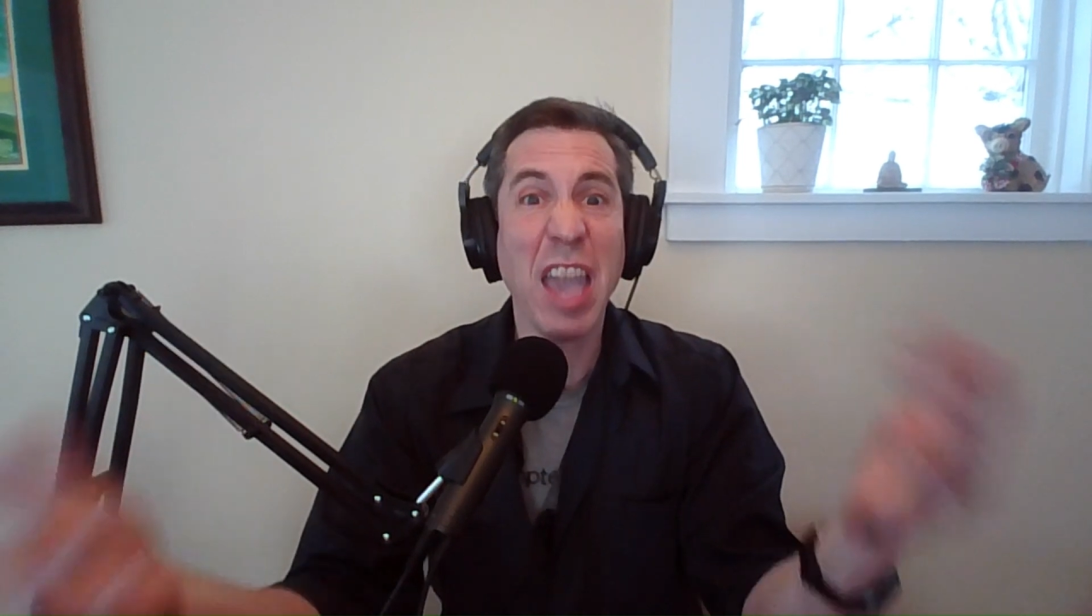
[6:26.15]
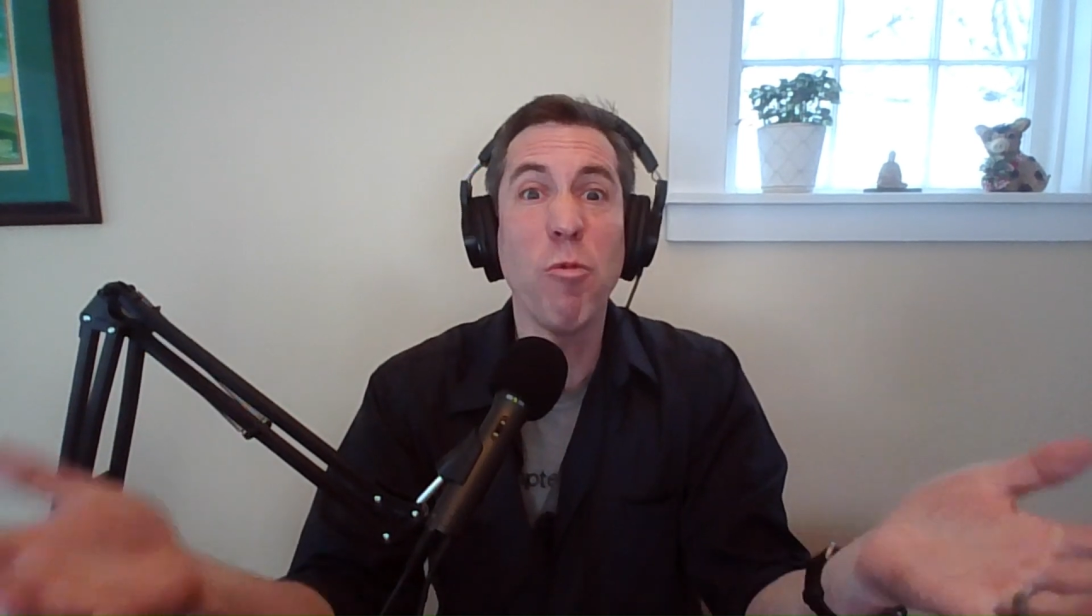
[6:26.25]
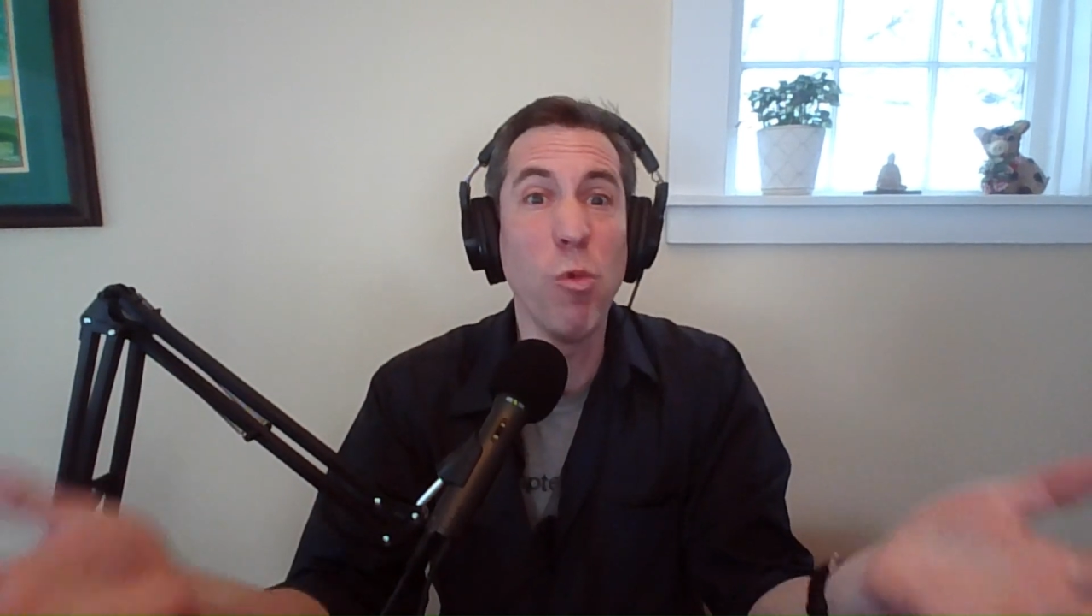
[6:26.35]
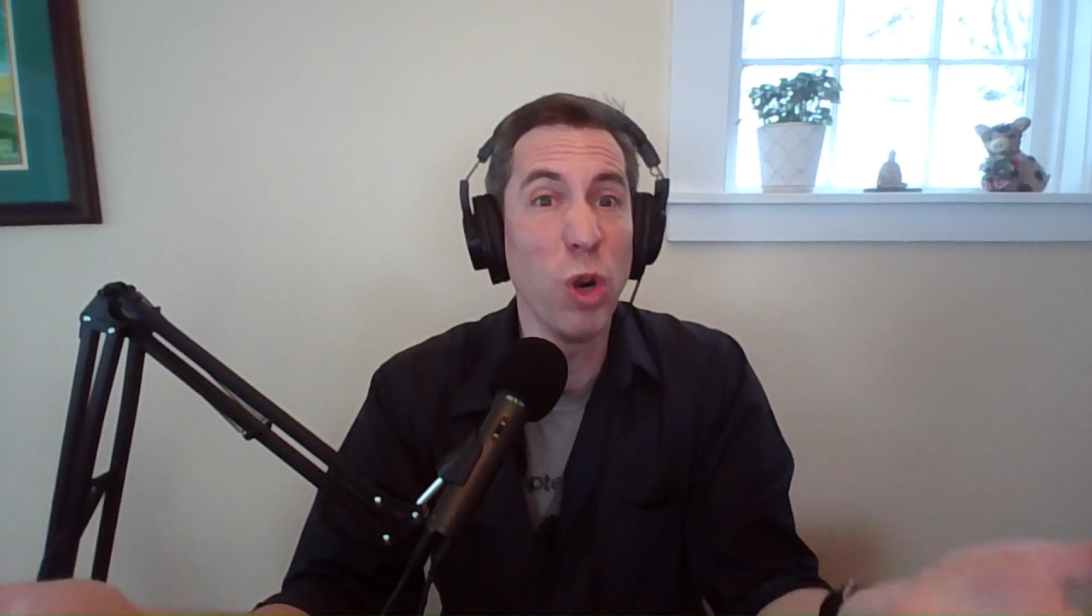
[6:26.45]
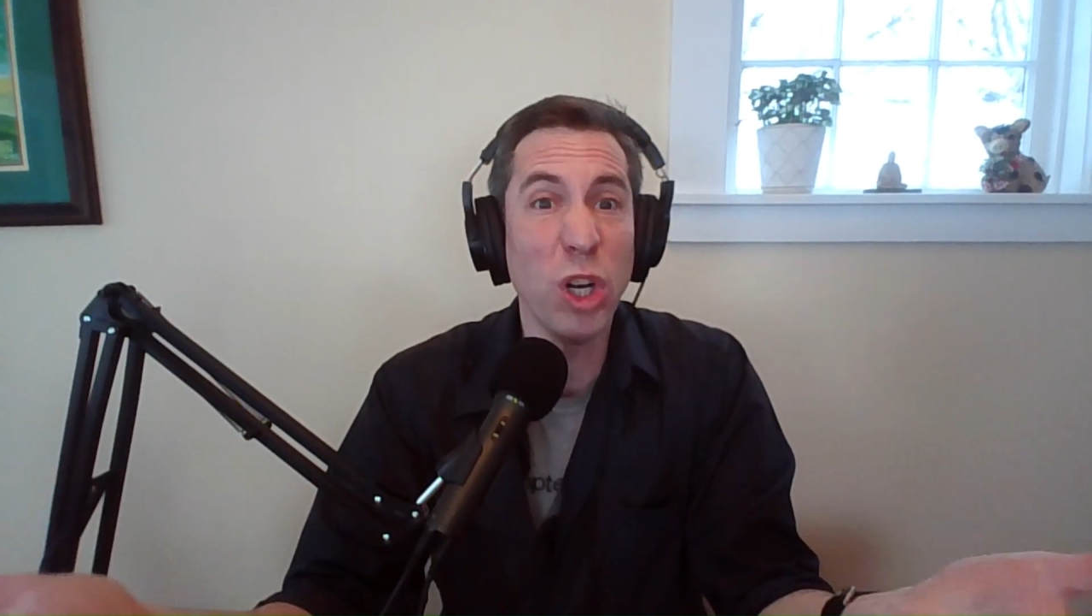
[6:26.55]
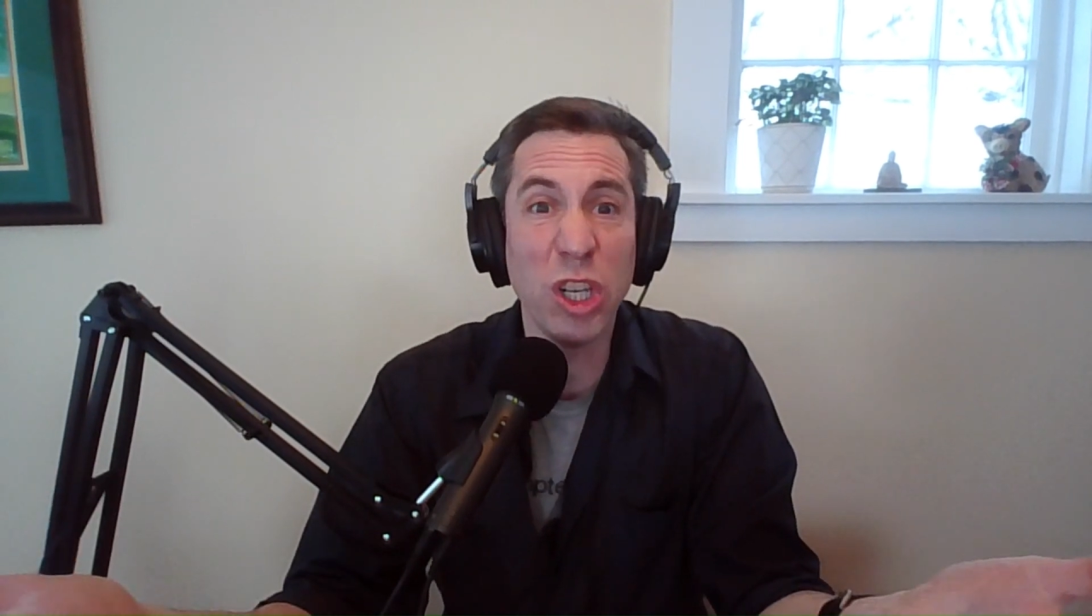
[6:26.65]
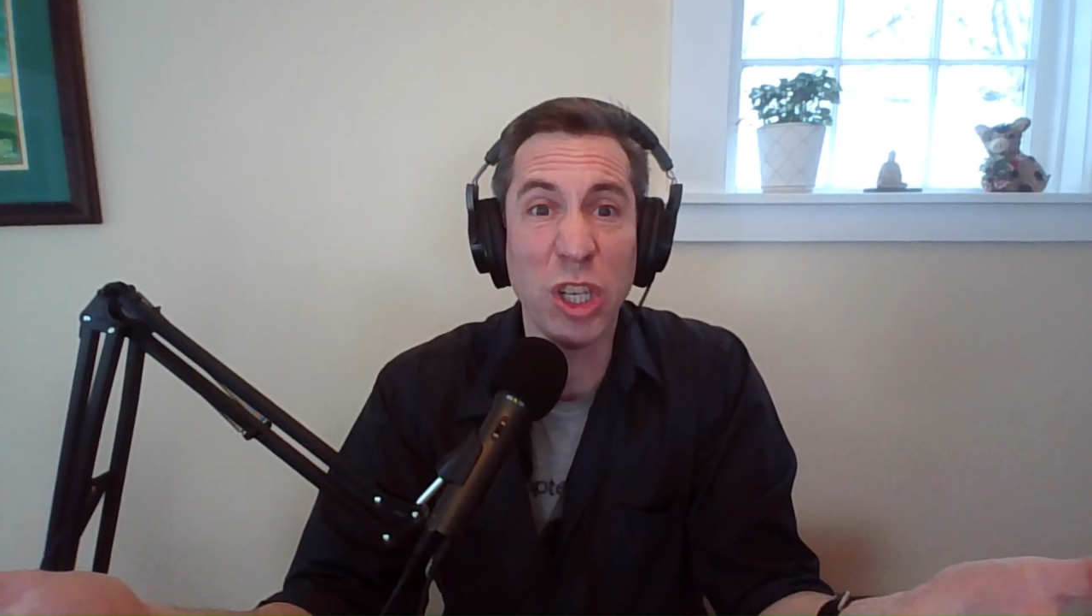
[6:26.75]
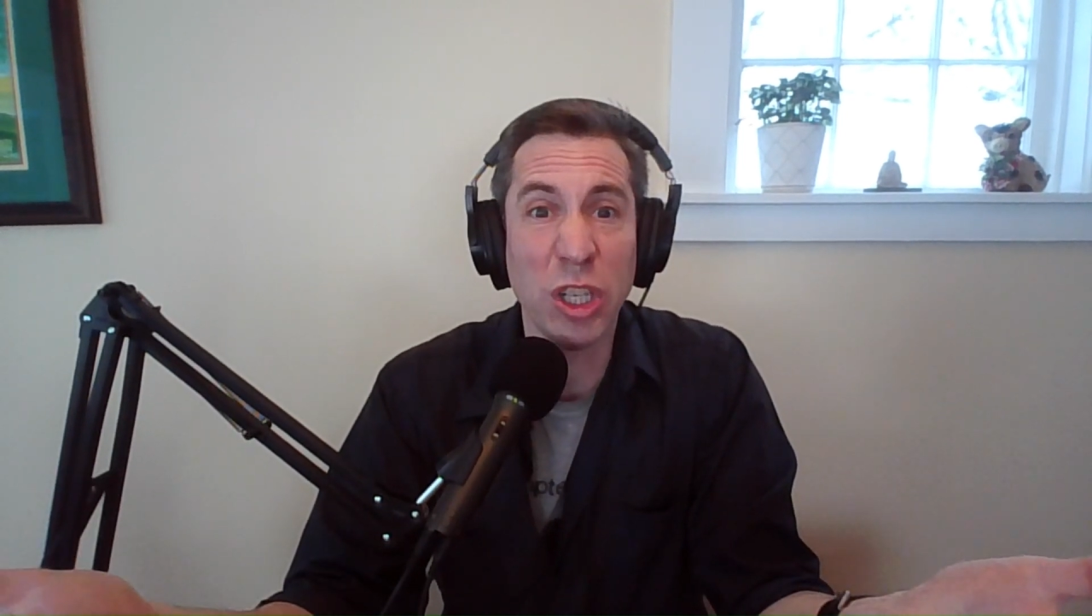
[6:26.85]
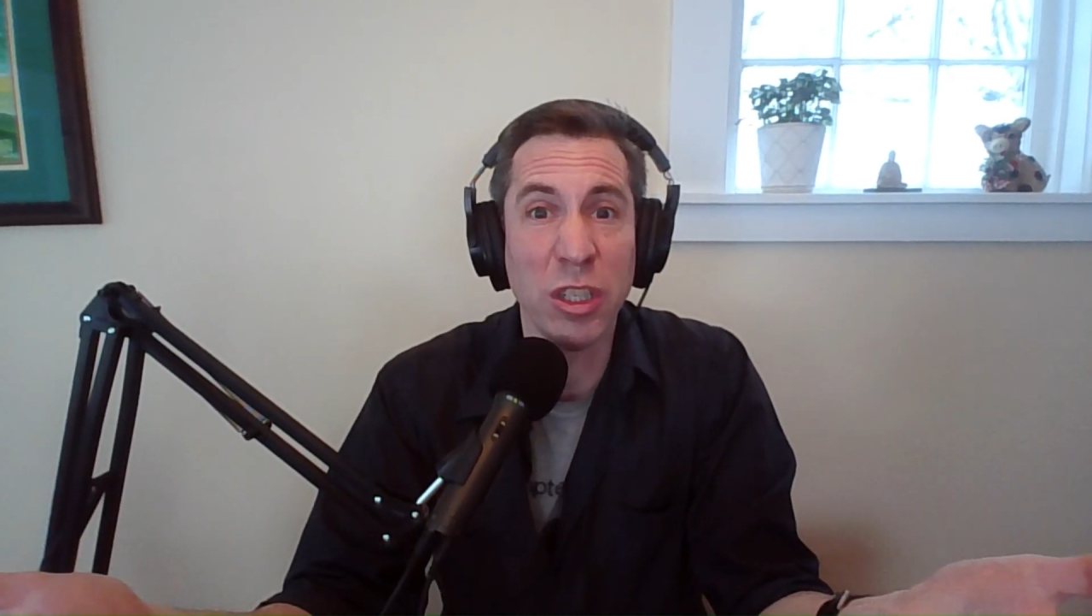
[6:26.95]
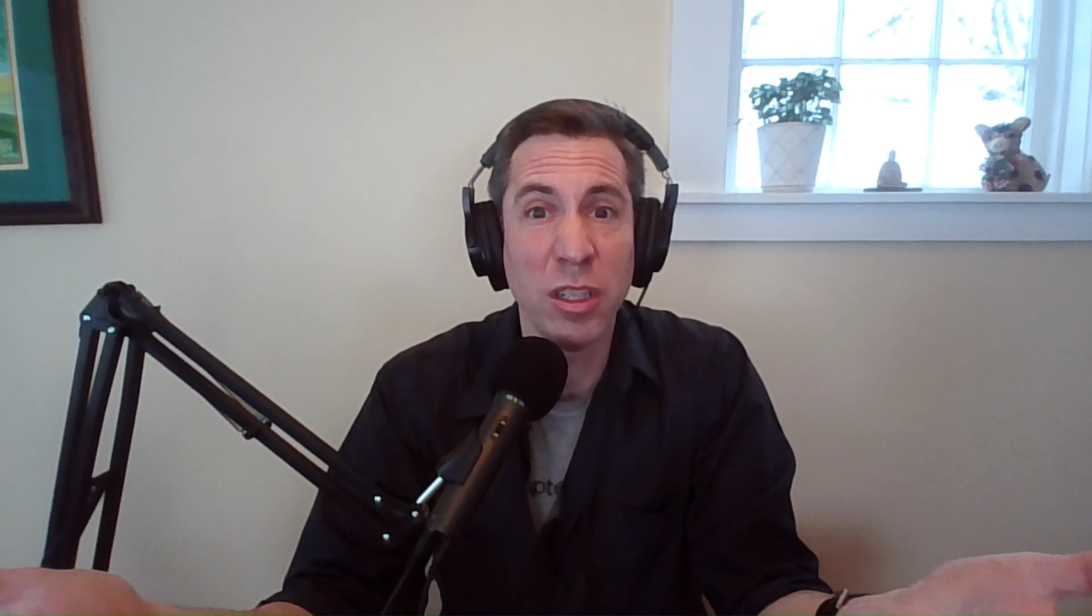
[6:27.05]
were.